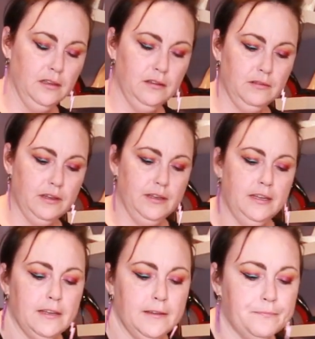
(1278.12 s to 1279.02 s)

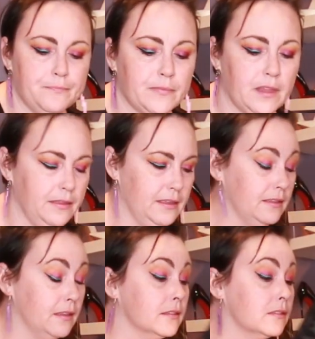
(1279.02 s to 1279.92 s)
Okay, I think
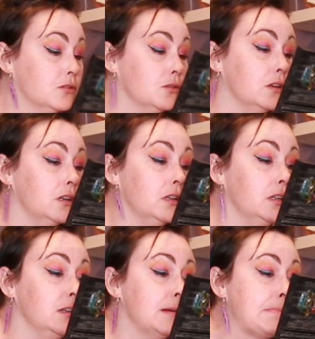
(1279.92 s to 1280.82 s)
that's
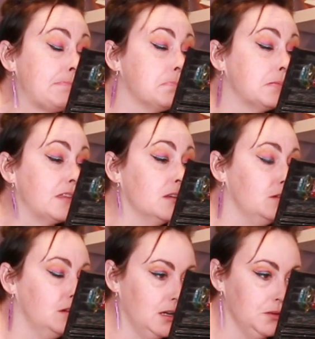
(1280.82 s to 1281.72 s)
dry. So
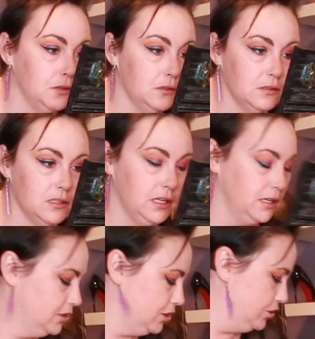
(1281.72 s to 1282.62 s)
I will
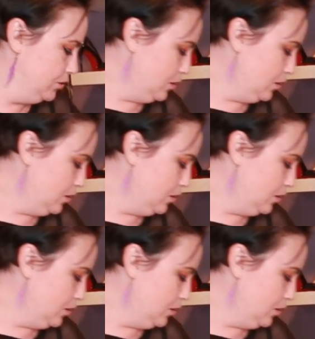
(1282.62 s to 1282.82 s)
continue